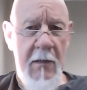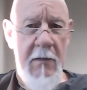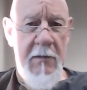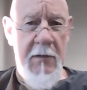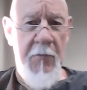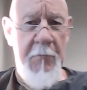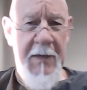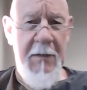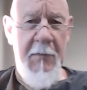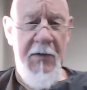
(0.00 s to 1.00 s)
So
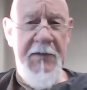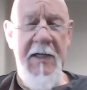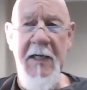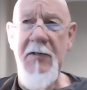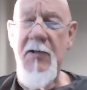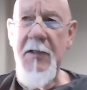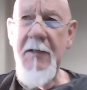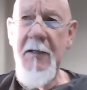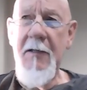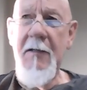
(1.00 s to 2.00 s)
minimal attention.
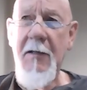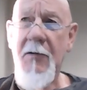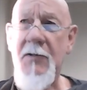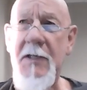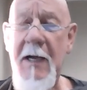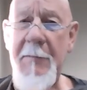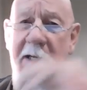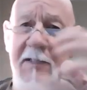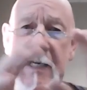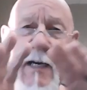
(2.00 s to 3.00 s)
Now I'm
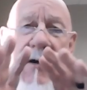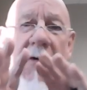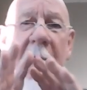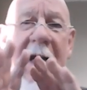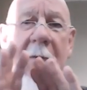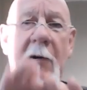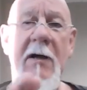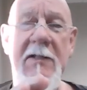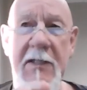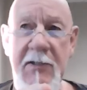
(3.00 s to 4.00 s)
not saying automatic
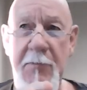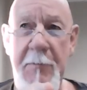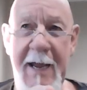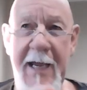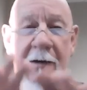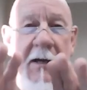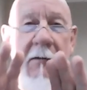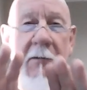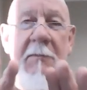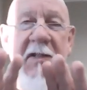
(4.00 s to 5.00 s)
processes are bad.
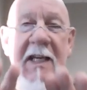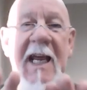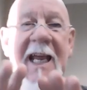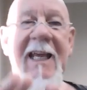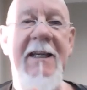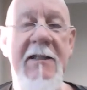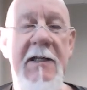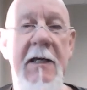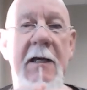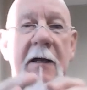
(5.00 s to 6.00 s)
What I'm saying is
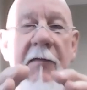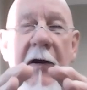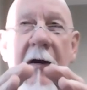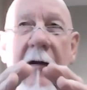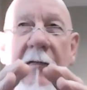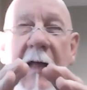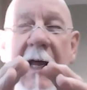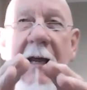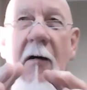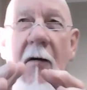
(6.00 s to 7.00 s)

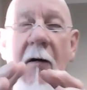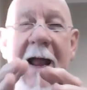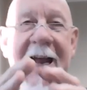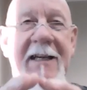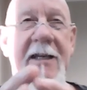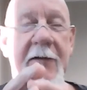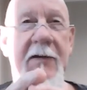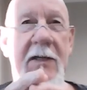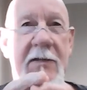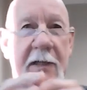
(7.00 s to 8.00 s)
they are
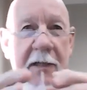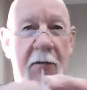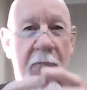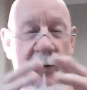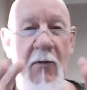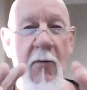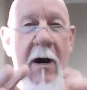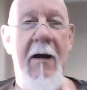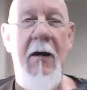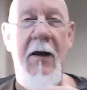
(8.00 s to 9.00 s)
activities that don't
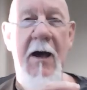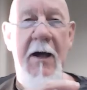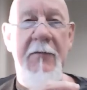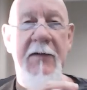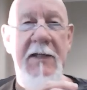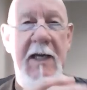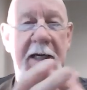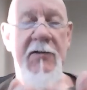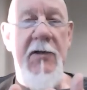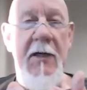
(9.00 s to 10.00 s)
require a lot of
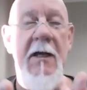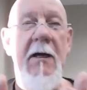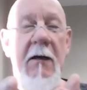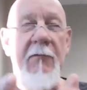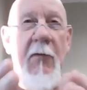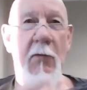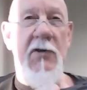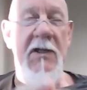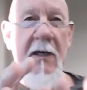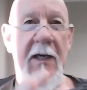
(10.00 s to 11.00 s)
attention.
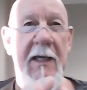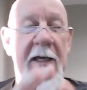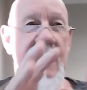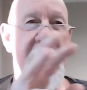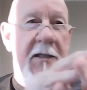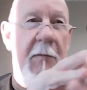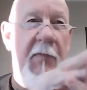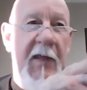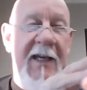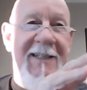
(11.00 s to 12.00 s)
Unfortunately, some
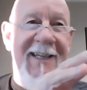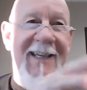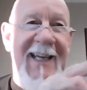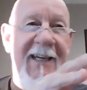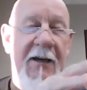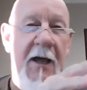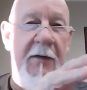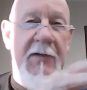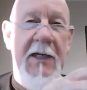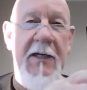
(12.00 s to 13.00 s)
things that need a lot
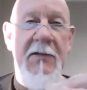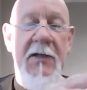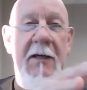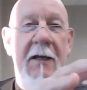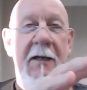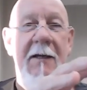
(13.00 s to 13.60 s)
of attention